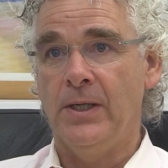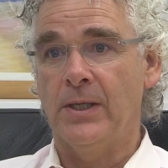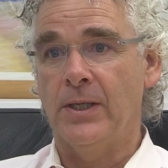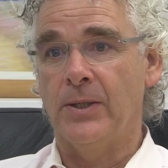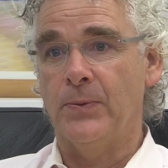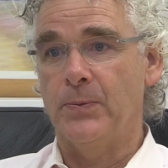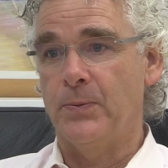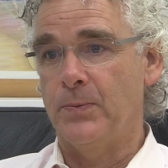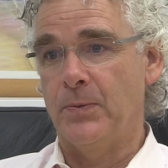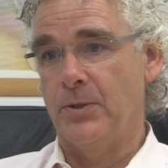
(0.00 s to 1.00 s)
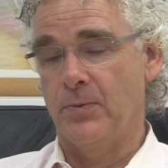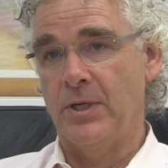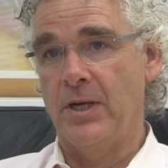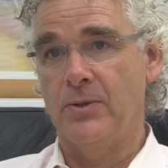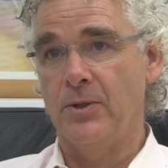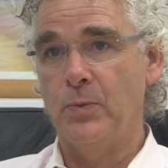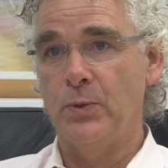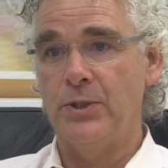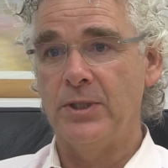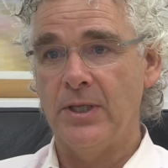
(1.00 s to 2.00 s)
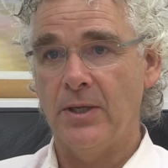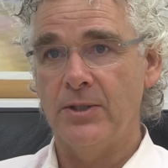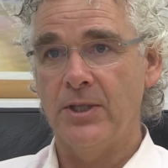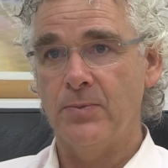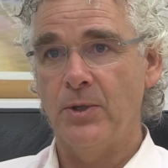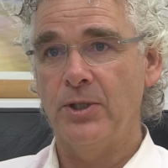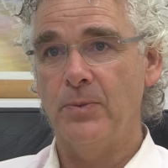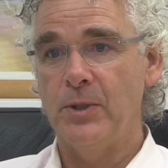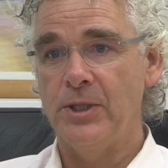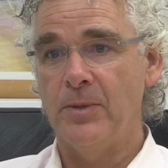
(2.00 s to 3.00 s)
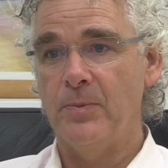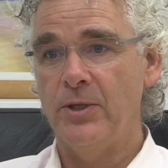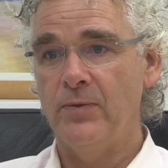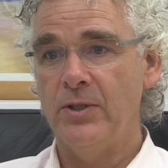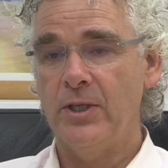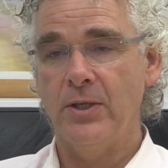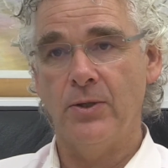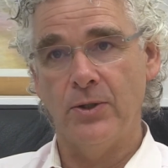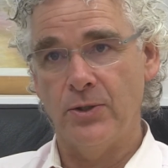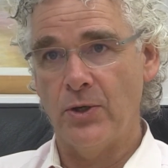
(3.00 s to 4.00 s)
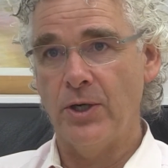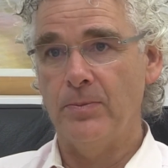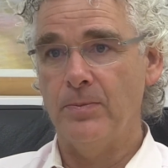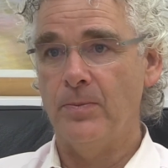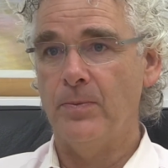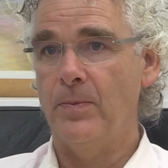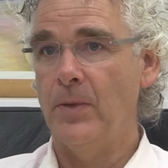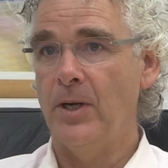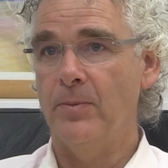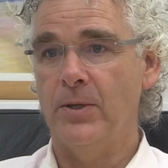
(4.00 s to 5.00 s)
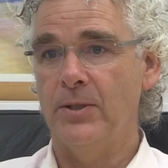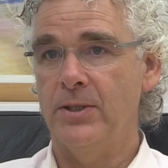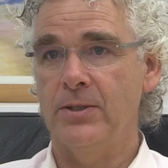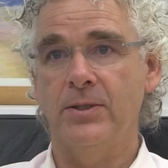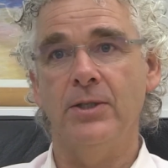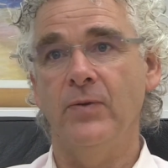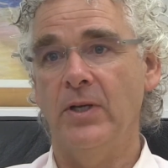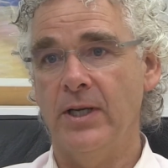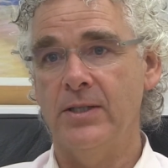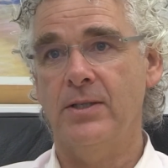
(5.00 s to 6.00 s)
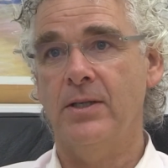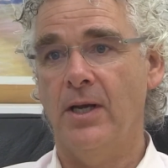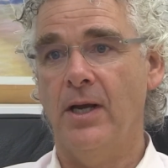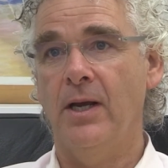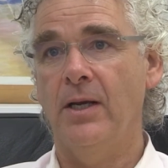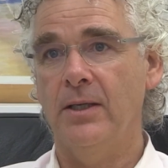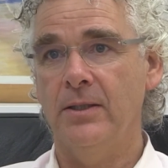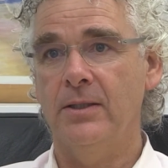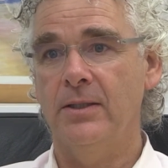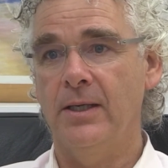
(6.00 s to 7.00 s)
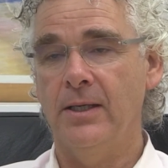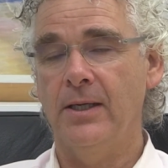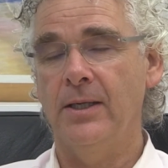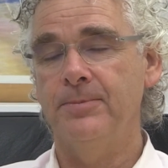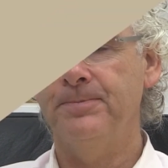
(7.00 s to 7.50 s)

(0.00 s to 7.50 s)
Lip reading: because we're now doing more detailed test work than we'd done previously, and on the dry process it's even less than that again.